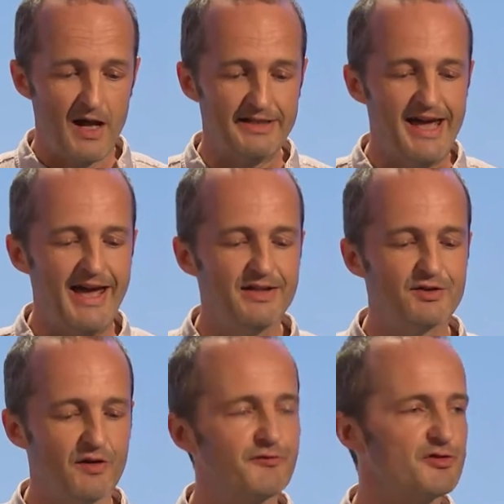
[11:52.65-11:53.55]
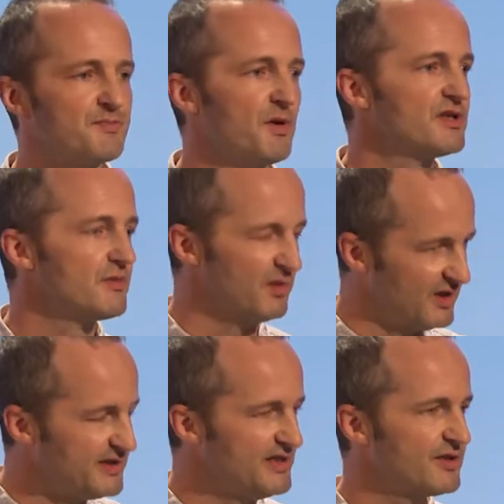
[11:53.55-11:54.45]
and hand off
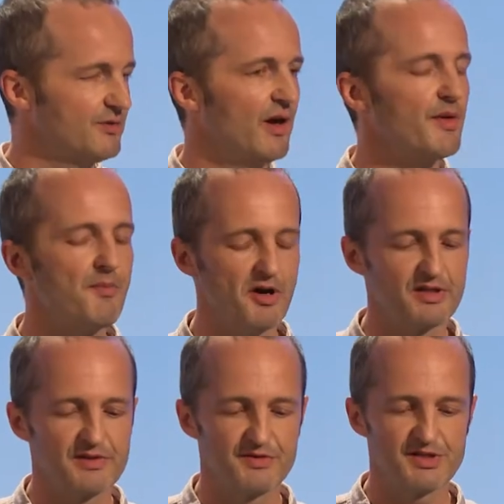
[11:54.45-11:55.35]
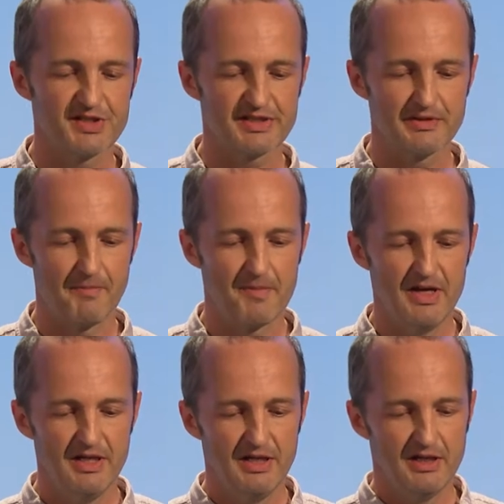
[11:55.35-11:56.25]
responsibilities to other parts of a system
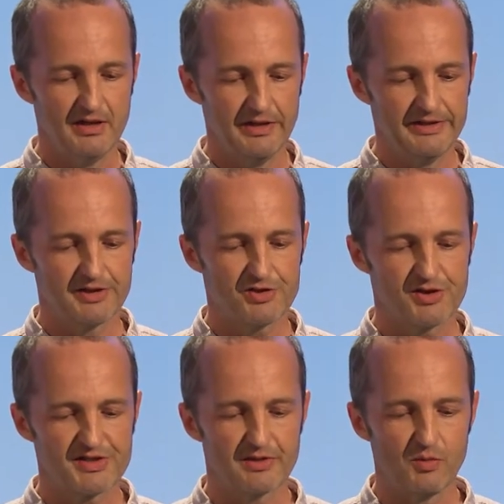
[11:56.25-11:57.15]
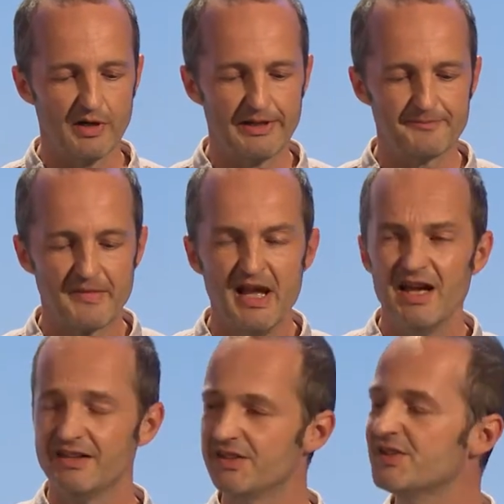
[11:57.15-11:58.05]
uh, in a trusted way.
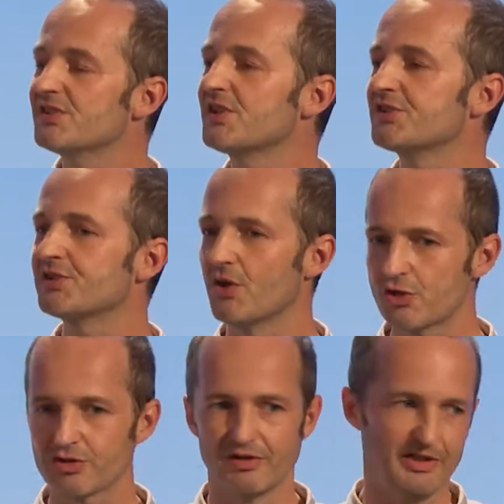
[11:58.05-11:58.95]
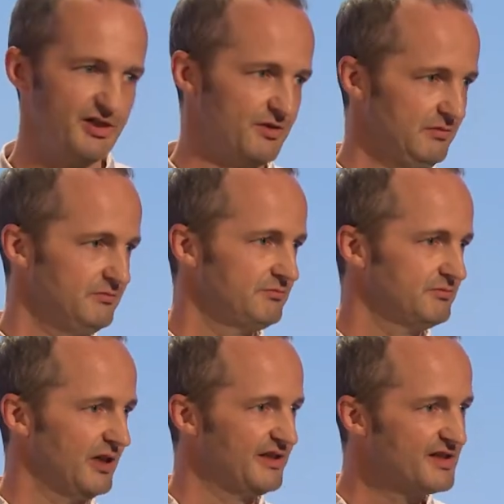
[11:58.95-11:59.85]
And this is a social issue,
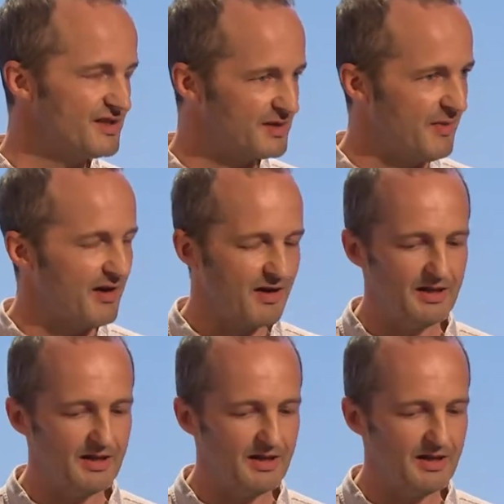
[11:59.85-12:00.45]
right? This is about